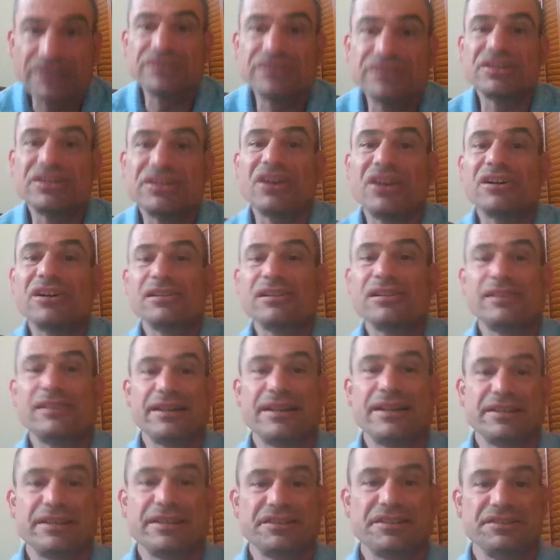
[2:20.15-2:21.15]
talk
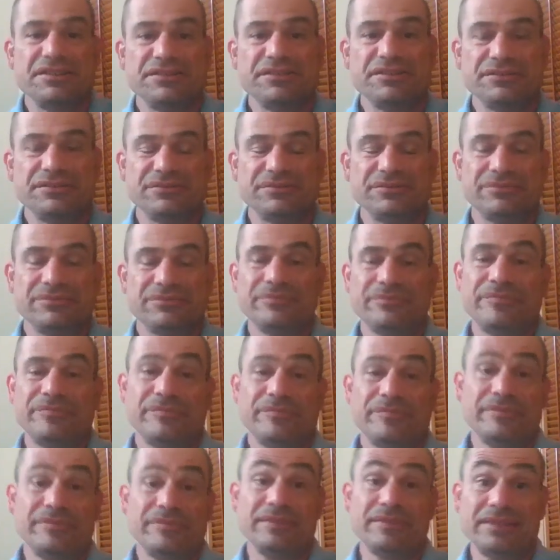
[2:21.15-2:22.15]
like you,
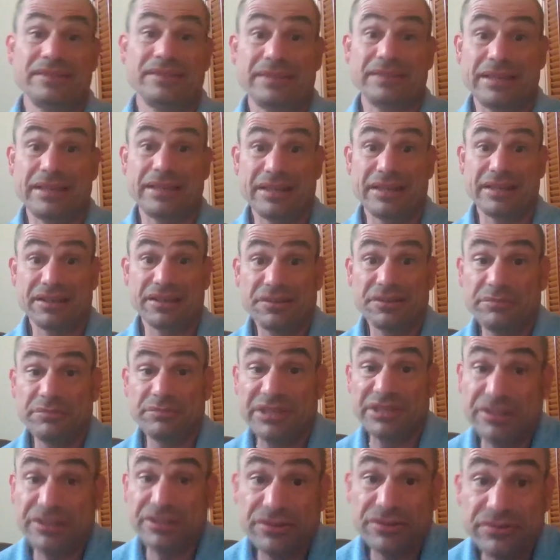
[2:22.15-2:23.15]
and that could be
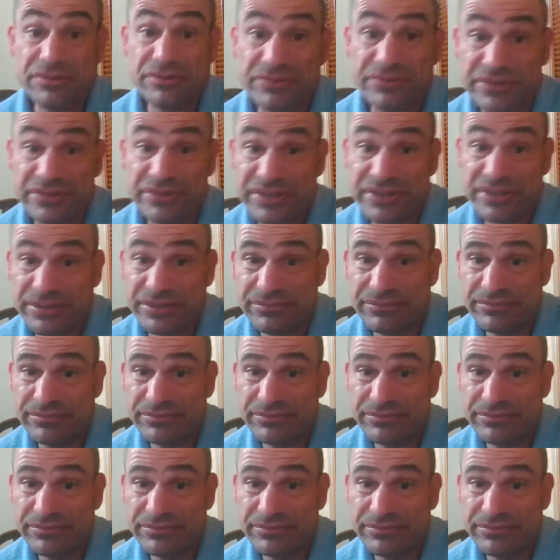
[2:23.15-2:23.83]
used,